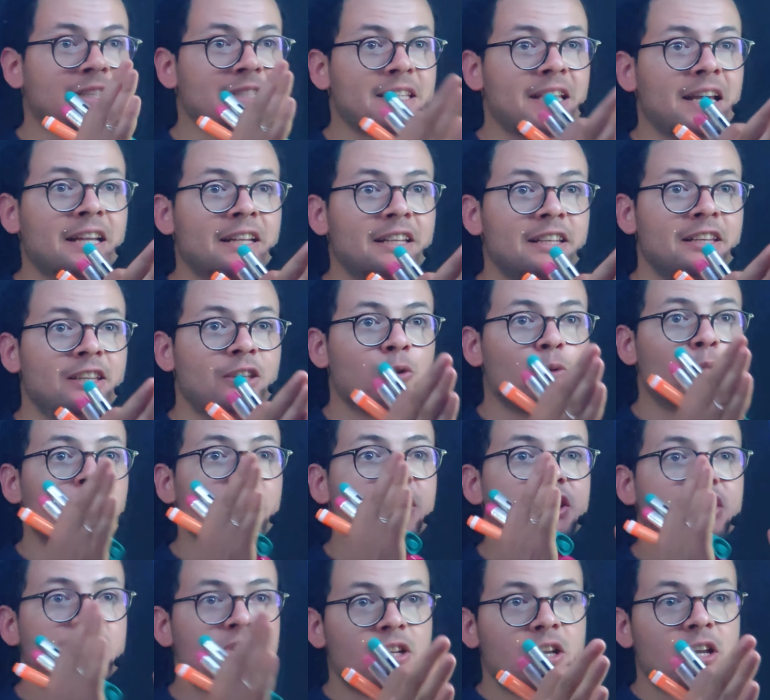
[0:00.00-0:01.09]
exactly
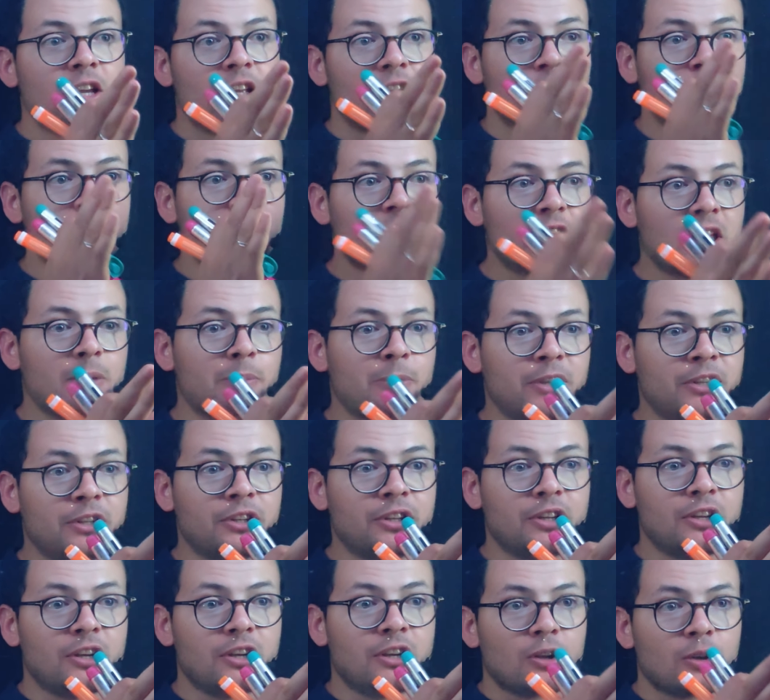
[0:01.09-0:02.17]
which document